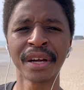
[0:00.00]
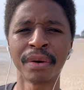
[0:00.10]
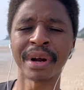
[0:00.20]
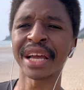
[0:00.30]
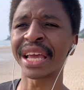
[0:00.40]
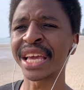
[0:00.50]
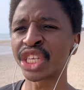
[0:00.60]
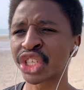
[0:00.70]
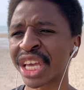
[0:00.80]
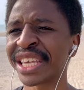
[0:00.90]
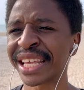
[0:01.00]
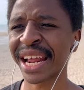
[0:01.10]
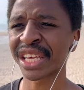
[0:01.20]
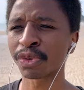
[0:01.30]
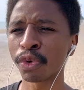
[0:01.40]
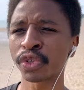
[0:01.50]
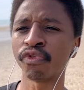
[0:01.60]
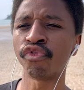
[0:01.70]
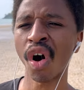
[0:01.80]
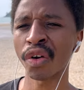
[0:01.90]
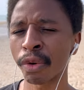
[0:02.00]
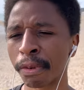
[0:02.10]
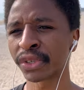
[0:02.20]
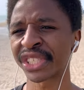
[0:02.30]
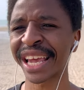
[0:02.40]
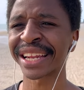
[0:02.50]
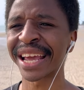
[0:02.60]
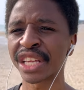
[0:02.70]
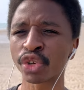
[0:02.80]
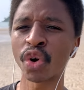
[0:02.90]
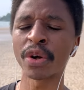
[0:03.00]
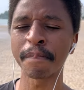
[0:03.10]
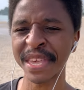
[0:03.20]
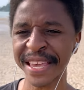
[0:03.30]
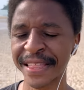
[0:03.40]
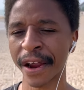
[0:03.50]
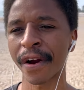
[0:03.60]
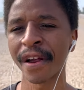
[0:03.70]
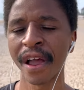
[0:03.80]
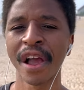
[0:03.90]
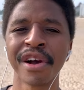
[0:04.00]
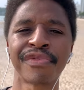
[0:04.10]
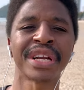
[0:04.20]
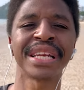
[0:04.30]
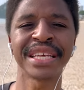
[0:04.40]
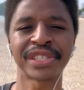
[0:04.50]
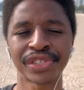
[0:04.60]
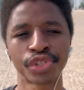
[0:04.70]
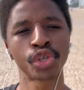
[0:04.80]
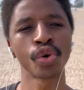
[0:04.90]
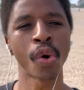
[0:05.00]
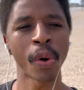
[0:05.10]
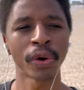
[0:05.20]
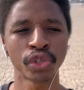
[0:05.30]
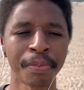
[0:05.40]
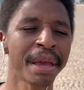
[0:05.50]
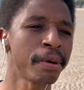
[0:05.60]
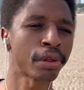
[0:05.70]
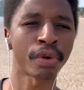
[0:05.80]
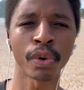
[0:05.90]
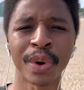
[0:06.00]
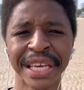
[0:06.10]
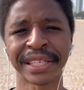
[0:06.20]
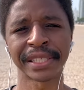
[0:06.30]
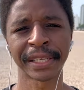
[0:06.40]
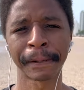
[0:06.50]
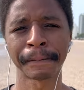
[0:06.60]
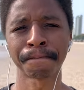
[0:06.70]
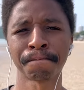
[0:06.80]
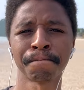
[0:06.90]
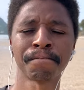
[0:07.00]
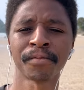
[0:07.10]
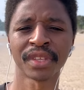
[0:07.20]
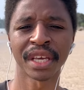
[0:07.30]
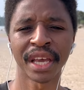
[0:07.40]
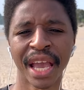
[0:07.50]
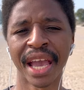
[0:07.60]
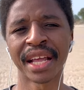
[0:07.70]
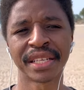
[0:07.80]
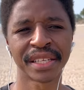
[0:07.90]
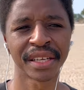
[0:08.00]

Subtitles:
right? He's at his most vulnerable state, and he's gonna be there for at least 2 to maybe 3 weeks. And